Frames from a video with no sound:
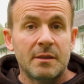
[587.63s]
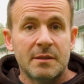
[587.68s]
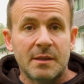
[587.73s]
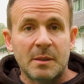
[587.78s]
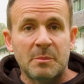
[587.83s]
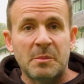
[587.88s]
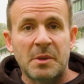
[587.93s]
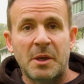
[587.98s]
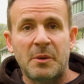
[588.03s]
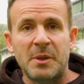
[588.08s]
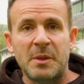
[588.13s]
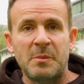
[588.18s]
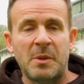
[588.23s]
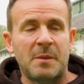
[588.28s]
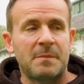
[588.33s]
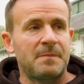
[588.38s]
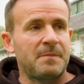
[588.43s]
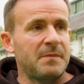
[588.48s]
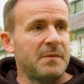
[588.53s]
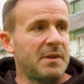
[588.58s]
Like, brilliant,
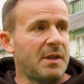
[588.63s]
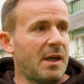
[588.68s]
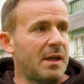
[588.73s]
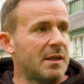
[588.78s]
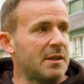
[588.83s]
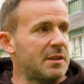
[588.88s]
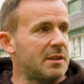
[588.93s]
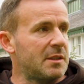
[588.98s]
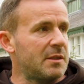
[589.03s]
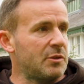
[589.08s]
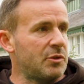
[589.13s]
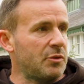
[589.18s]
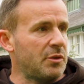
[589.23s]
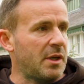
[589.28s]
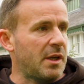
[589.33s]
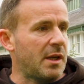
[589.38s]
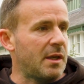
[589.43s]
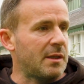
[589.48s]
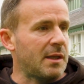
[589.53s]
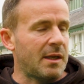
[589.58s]
Mum, thanks. So
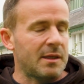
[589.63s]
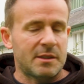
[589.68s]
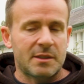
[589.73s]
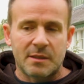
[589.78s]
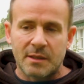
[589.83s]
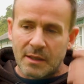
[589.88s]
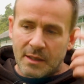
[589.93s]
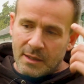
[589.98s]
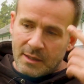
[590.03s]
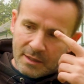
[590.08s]
yeah, that's,